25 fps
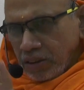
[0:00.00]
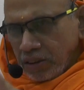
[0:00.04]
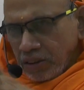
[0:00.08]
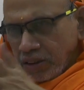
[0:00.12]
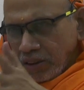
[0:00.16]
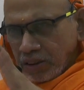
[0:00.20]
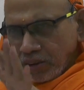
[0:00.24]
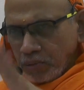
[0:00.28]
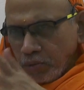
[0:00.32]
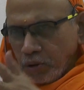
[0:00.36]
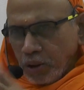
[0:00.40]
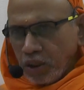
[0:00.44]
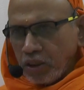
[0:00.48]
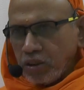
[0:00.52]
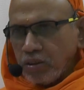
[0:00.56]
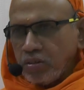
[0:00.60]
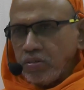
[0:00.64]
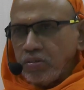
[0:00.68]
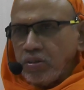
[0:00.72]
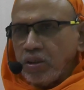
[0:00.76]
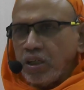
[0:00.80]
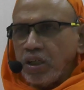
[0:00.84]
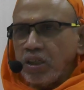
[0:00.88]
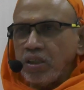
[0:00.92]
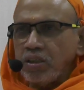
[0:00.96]
similar
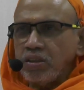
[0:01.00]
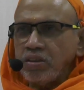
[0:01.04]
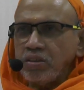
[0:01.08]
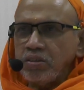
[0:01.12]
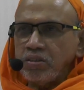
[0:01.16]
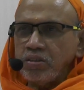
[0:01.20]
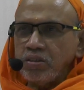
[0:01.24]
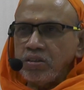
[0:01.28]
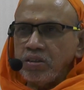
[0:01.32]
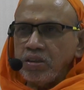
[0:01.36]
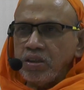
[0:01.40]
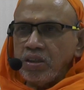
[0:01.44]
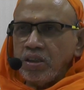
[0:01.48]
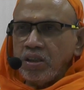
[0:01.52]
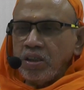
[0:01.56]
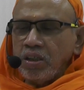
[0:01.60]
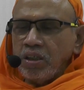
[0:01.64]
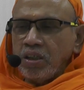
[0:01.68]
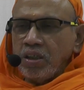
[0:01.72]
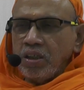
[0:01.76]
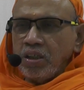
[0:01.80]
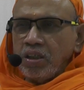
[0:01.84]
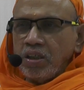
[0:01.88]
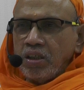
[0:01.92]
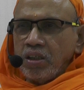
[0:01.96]
to that.
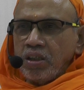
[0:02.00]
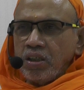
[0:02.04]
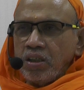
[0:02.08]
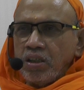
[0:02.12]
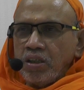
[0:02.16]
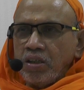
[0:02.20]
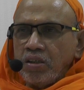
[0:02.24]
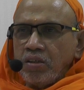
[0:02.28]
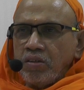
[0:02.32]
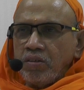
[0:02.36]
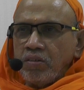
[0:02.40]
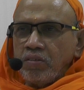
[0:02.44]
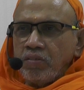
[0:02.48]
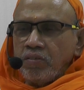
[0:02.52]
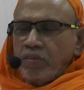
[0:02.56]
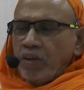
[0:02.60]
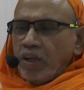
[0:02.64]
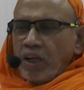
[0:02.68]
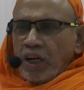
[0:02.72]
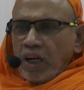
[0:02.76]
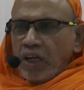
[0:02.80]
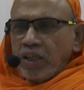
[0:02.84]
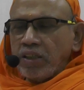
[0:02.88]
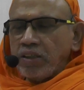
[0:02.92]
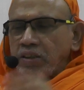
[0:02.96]

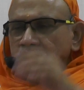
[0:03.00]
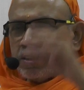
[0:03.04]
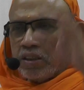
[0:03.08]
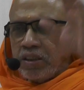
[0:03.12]
Whereas